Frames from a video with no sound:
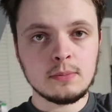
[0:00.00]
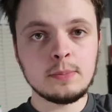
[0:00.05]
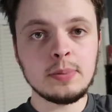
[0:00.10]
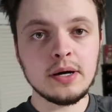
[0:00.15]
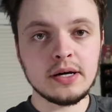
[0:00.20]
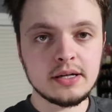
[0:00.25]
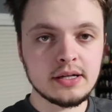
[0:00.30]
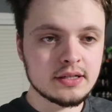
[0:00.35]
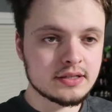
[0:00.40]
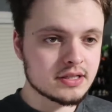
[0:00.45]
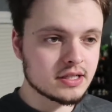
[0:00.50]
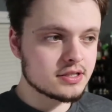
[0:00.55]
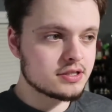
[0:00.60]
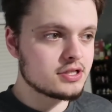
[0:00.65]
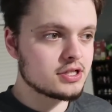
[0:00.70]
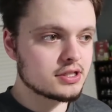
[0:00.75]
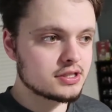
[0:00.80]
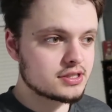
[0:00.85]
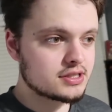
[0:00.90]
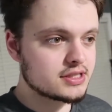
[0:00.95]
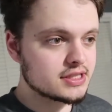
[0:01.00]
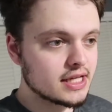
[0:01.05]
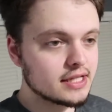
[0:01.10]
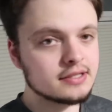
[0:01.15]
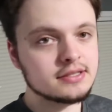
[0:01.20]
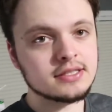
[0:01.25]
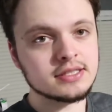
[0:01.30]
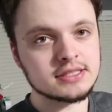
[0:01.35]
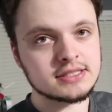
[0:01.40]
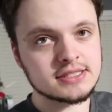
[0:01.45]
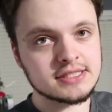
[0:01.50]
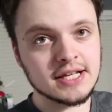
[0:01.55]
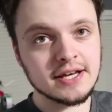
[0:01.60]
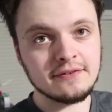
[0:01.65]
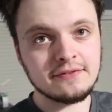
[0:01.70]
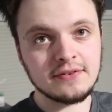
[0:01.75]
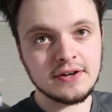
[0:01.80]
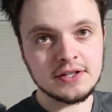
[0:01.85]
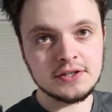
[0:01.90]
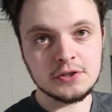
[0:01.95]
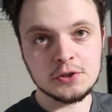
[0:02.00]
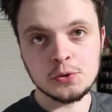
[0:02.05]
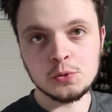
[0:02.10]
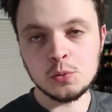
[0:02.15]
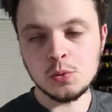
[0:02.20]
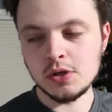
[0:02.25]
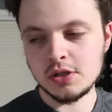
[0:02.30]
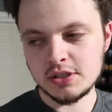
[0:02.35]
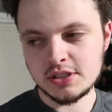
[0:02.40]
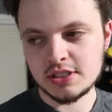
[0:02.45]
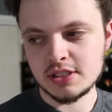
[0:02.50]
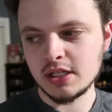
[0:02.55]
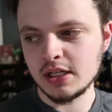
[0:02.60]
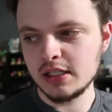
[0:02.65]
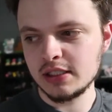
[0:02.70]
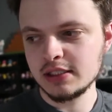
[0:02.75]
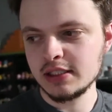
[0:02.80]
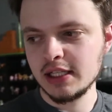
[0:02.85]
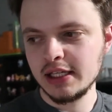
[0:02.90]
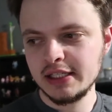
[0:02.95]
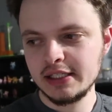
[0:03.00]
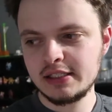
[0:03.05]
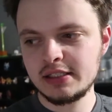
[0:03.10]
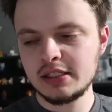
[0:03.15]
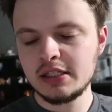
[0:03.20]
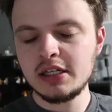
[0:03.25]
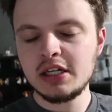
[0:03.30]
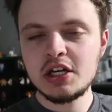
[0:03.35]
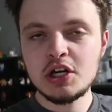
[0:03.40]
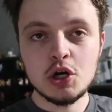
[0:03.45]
But as I just said to Steph, I don't want to start like